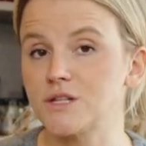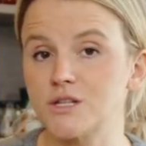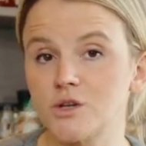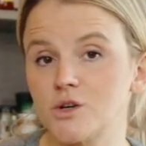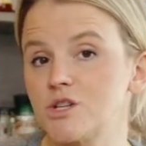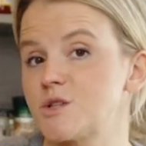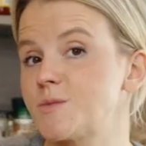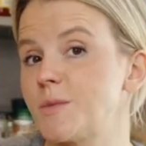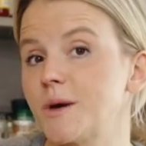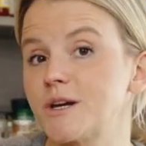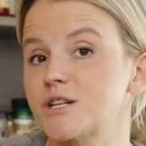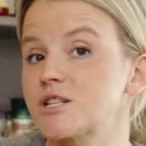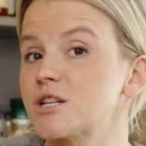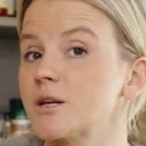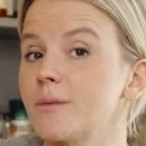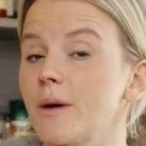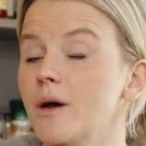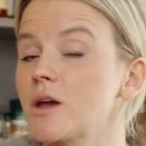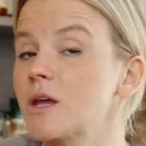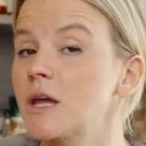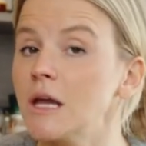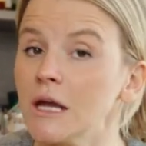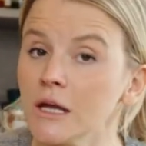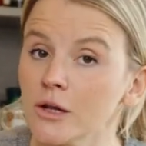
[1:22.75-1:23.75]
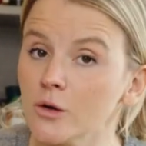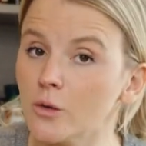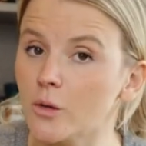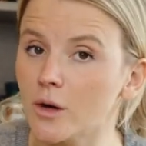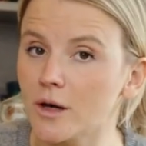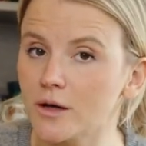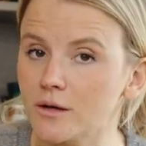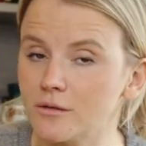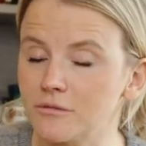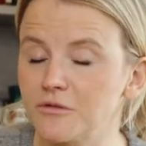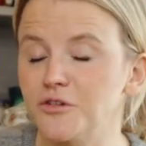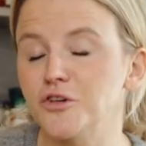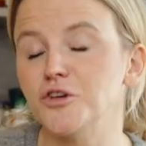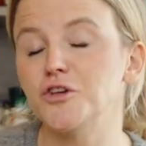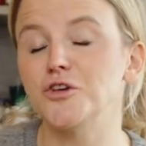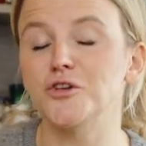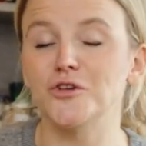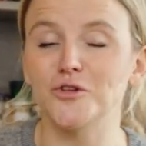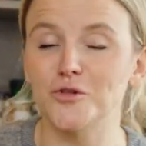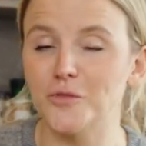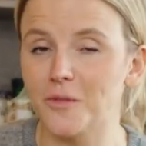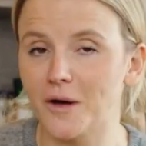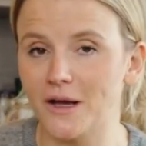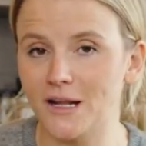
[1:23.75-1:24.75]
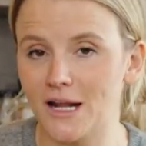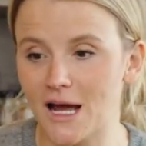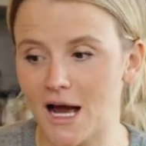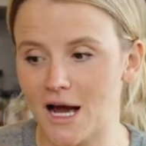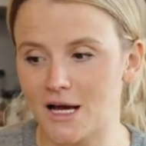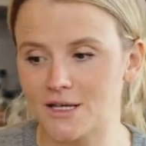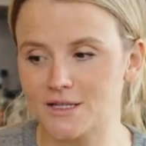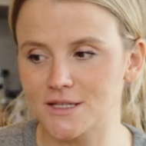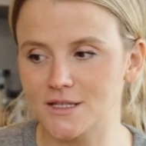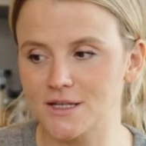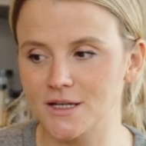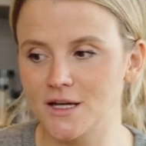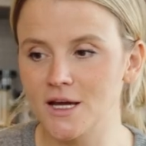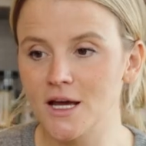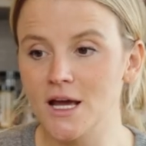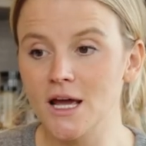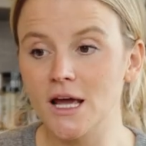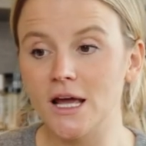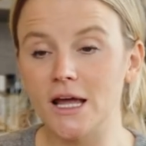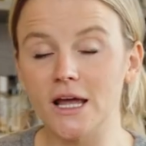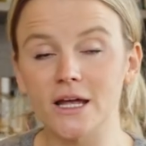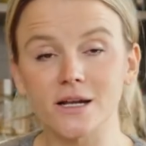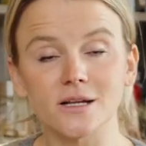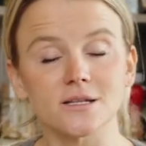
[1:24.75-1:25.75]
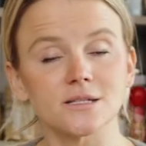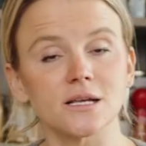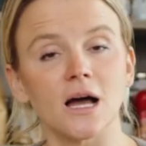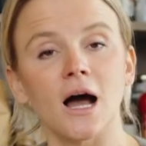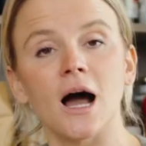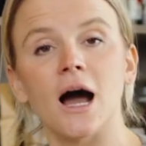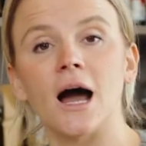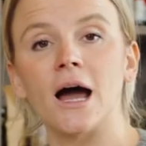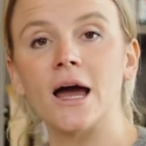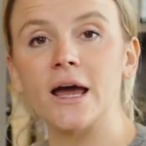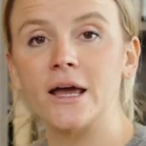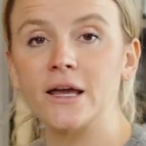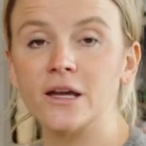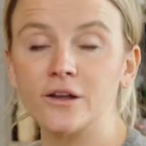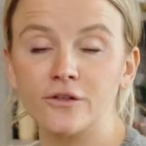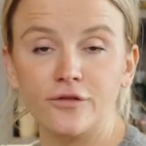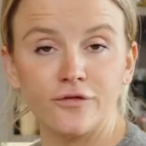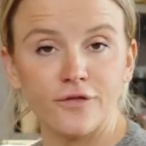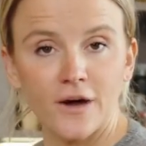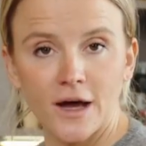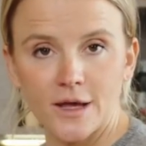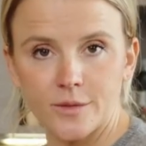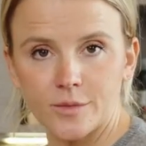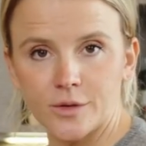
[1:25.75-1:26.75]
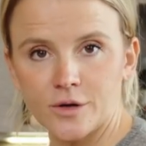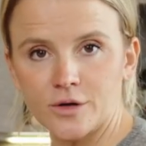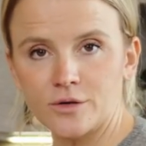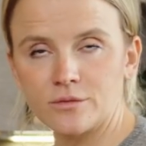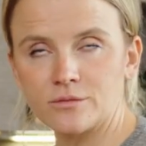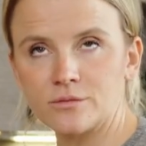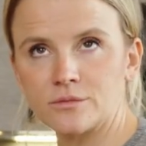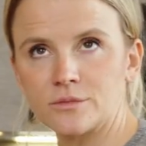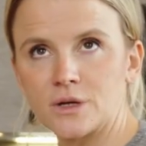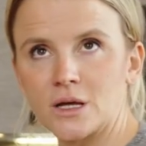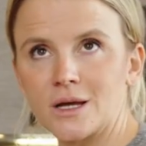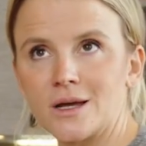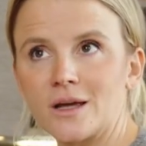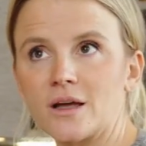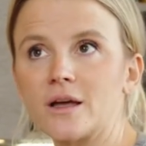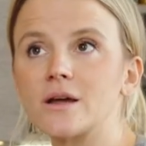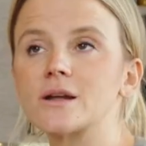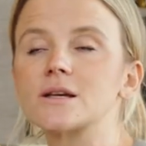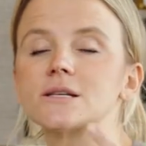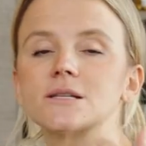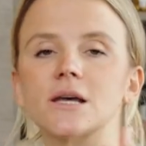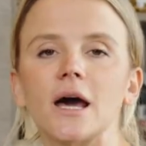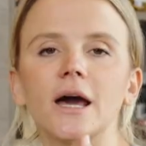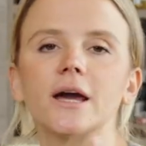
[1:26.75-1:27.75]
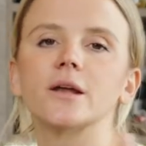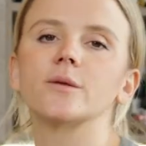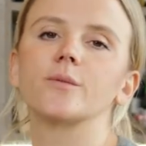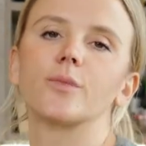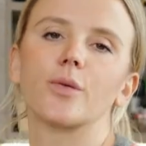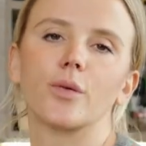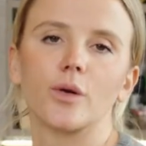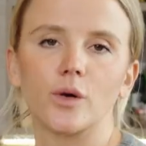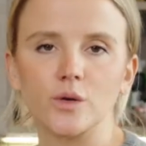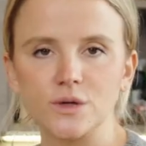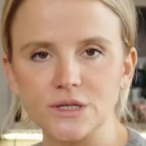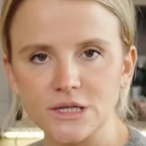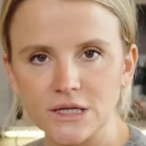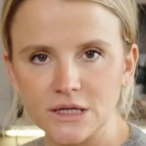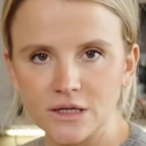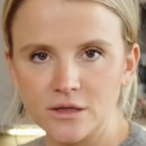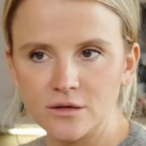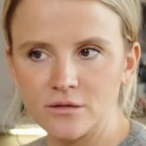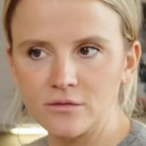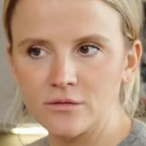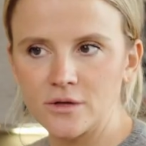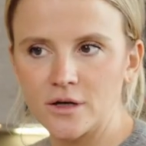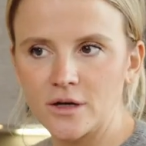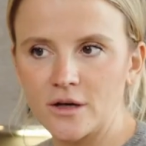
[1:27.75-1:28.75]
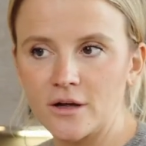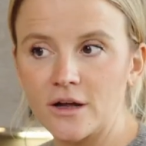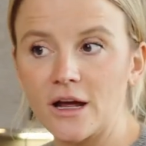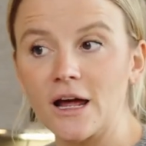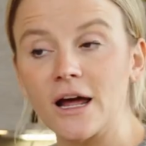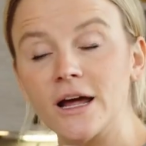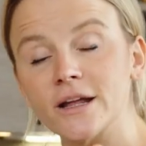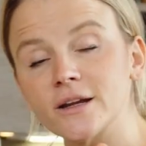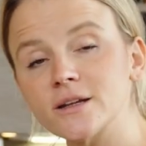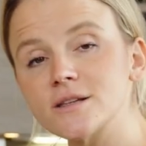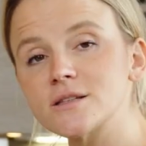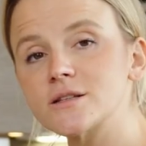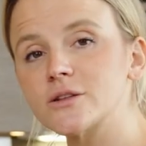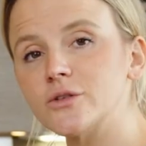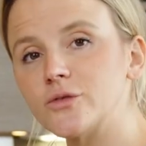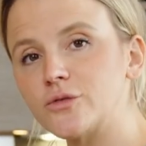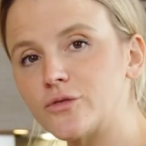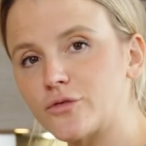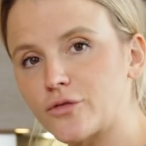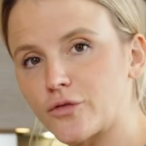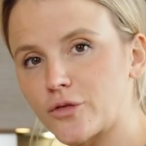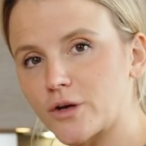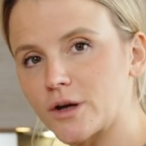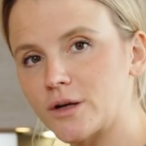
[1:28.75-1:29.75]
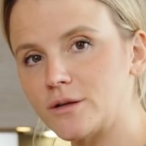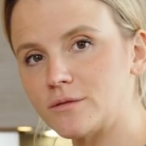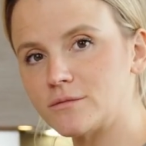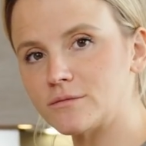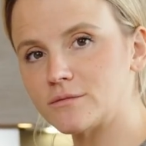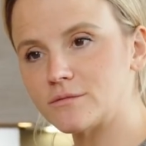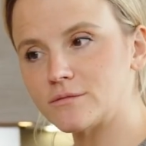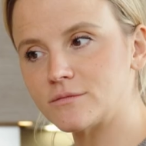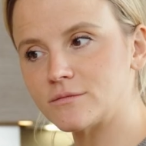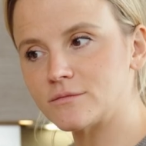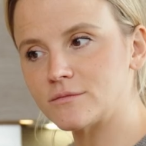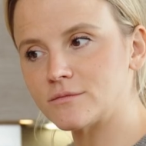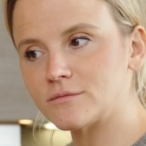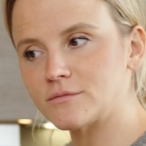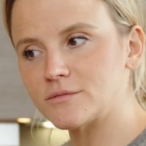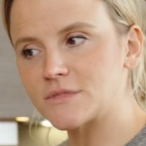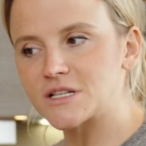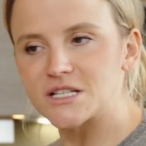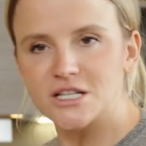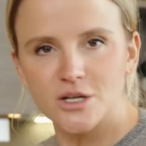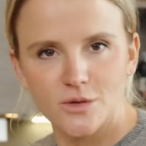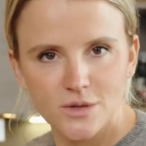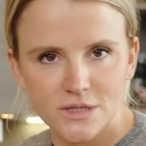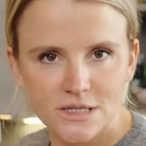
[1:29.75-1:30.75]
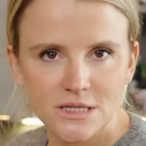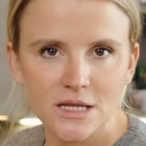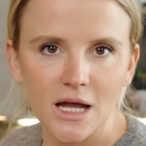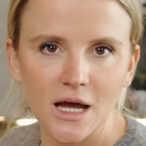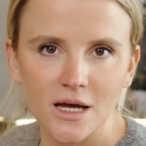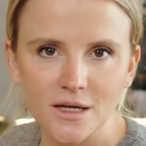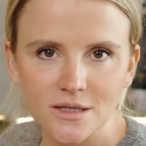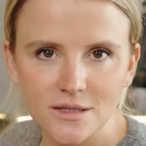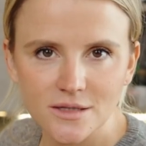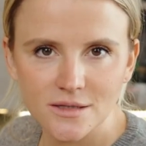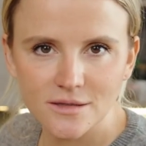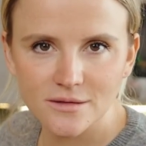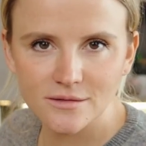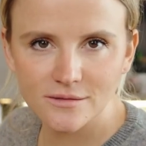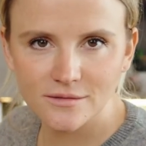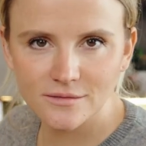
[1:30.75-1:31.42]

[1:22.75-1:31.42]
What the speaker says: so special about quinoa, you might ask? It is high in fiber, it is high in protein, and it's gluten-free. So it's nice.